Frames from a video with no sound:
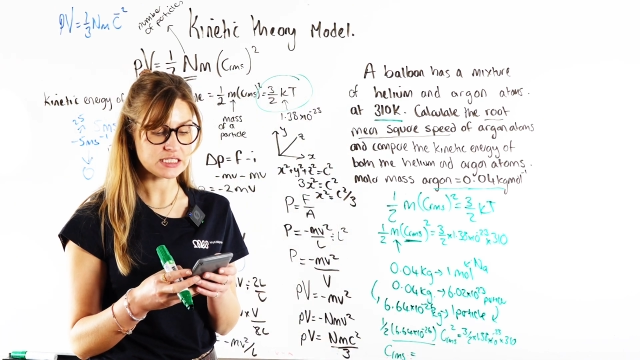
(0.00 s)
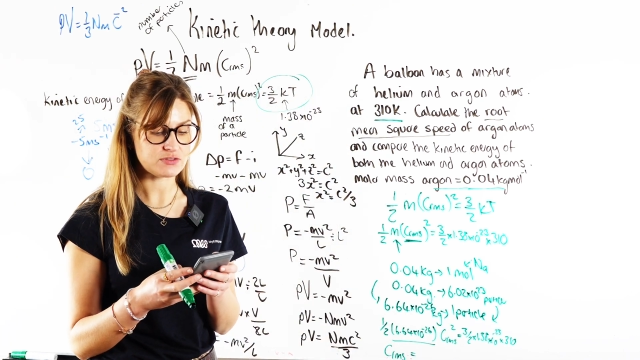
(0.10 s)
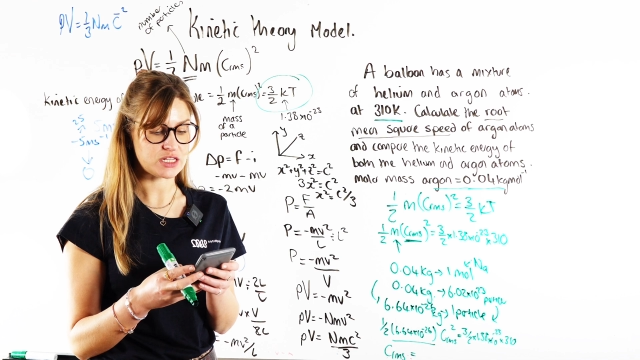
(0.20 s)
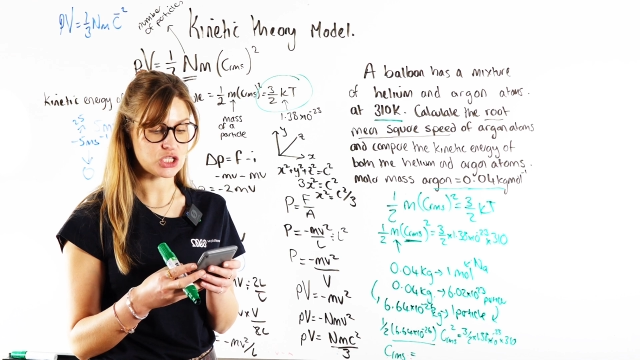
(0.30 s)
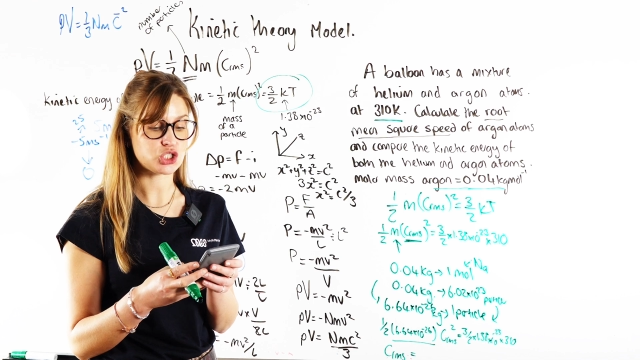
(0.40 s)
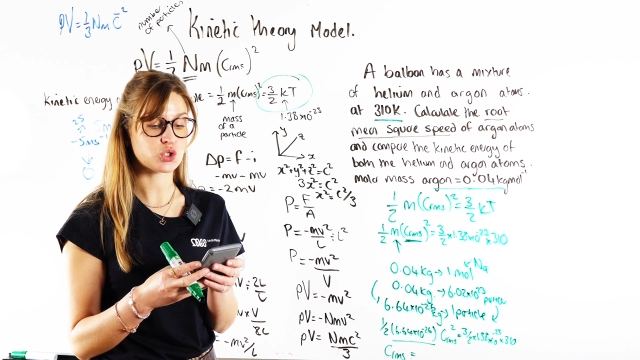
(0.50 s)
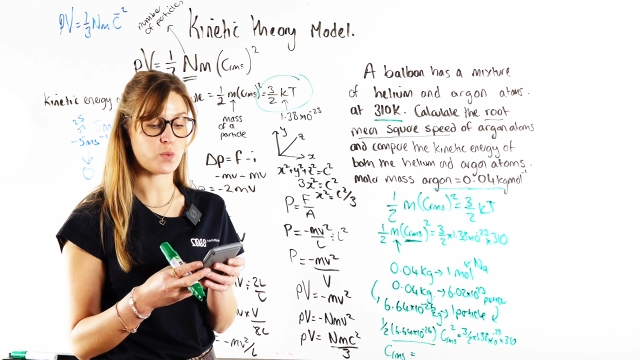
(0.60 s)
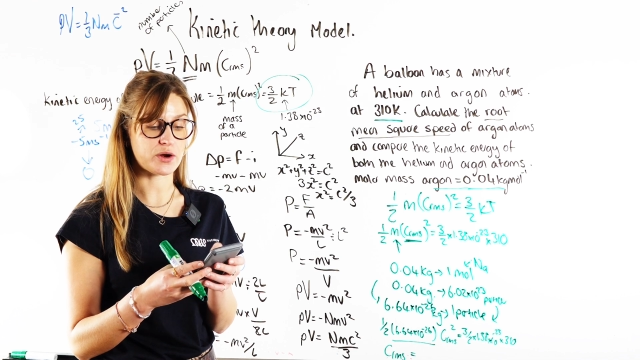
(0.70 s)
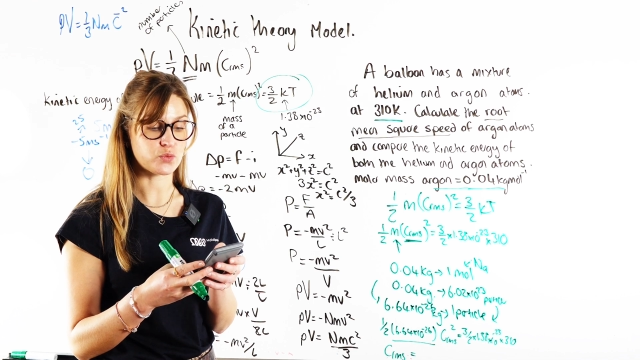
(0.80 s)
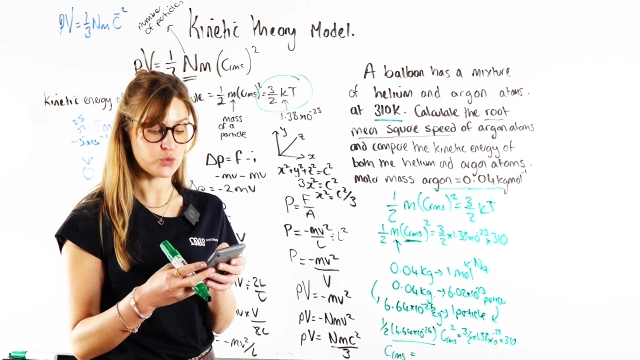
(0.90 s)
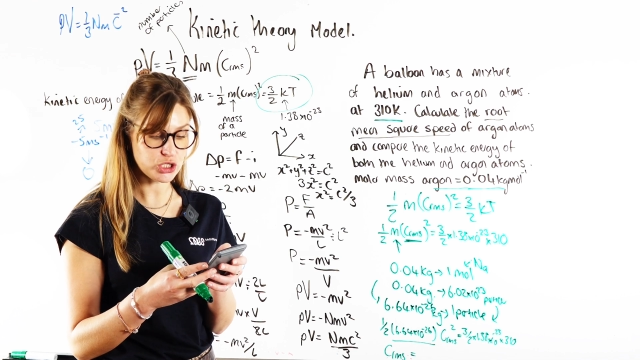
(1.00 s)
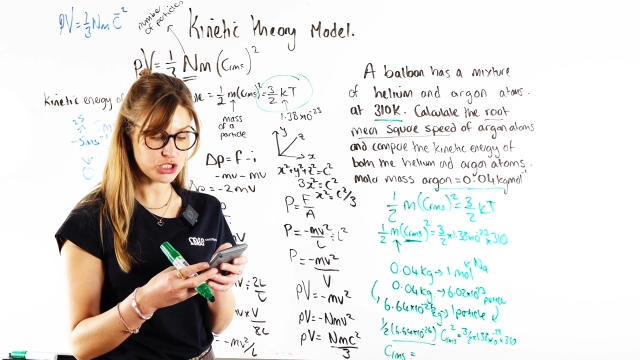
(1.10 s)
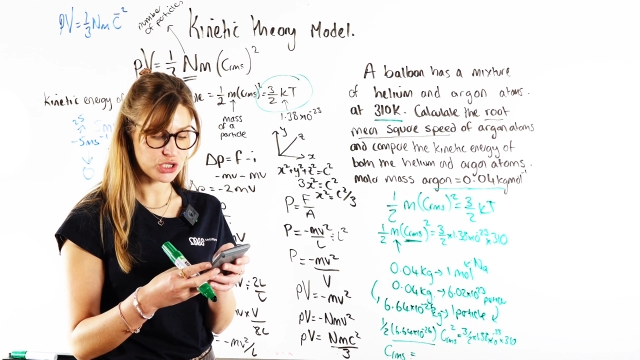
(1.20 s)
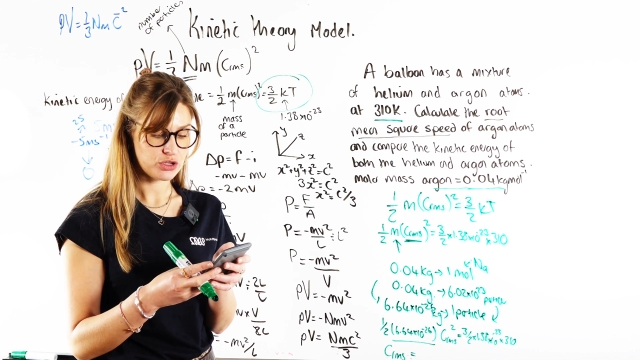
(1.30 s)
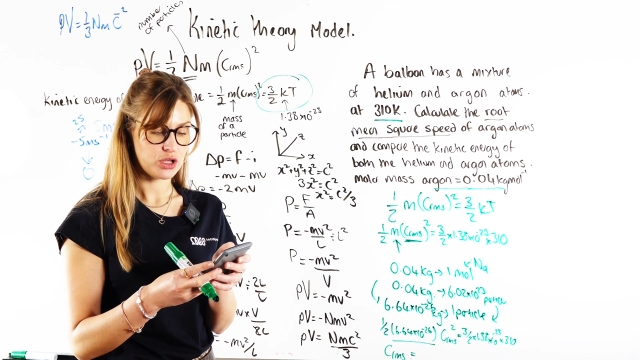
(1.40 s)
you take the square
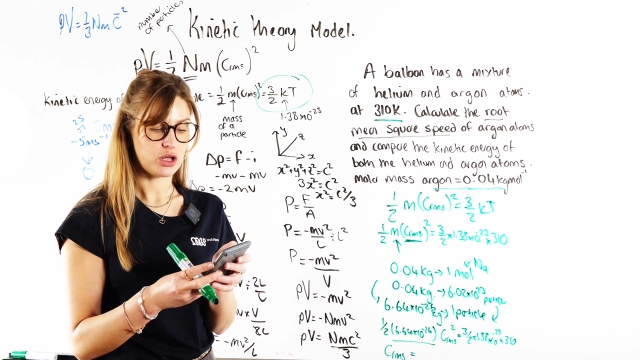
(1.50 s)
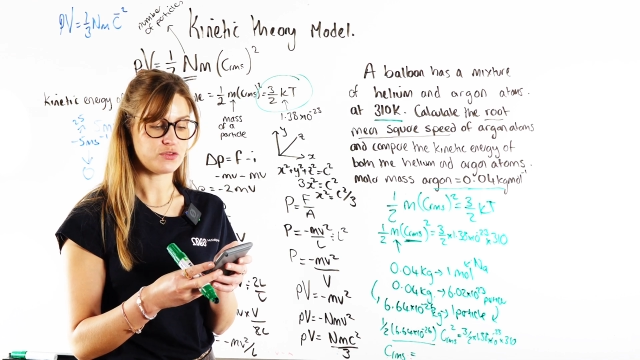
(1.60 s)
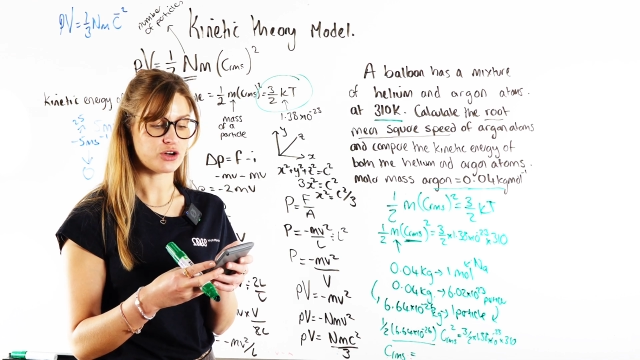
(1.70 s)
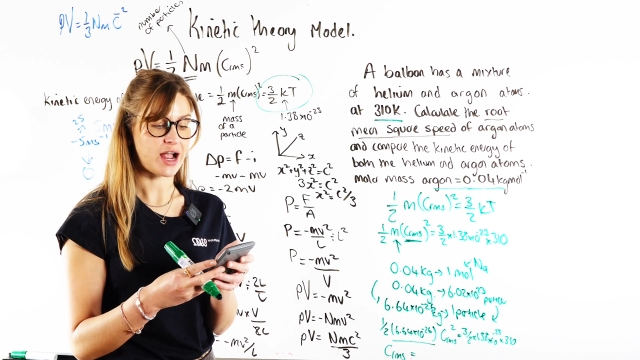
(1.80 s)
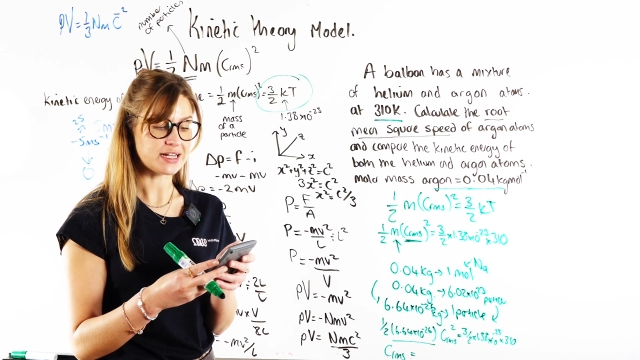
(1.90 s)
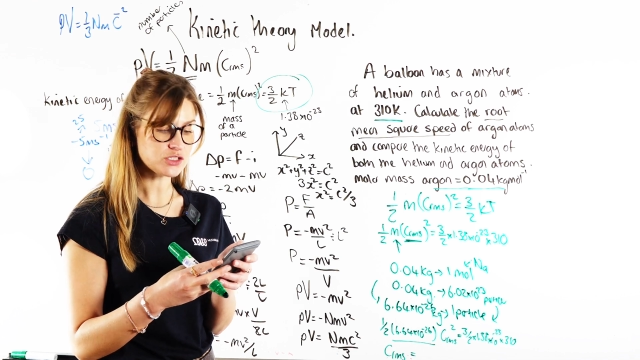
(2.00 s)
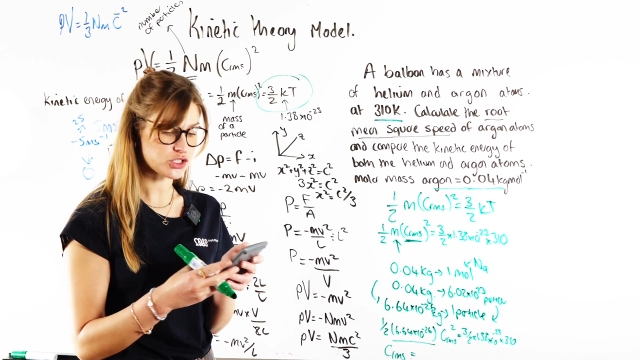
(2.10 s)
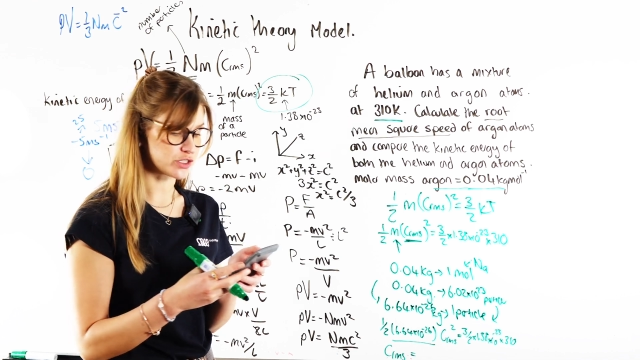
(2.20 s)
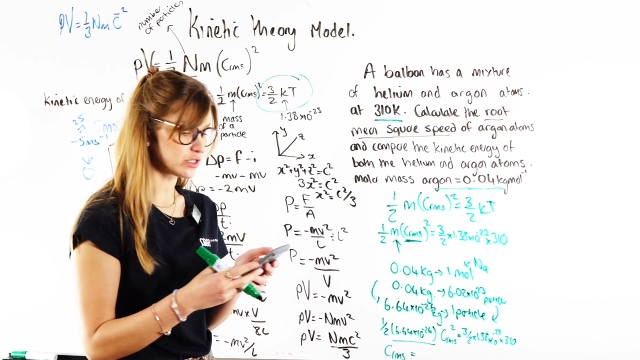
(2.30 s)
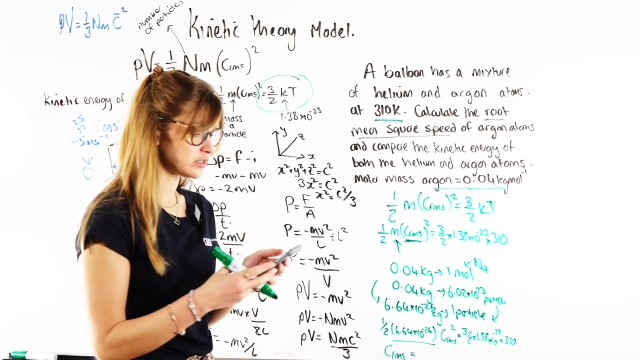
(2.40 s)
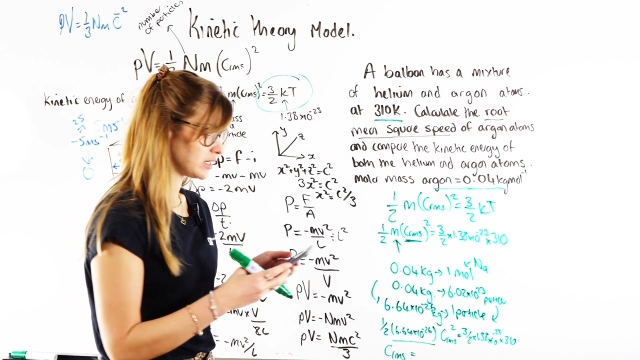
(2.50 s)
root of your answer.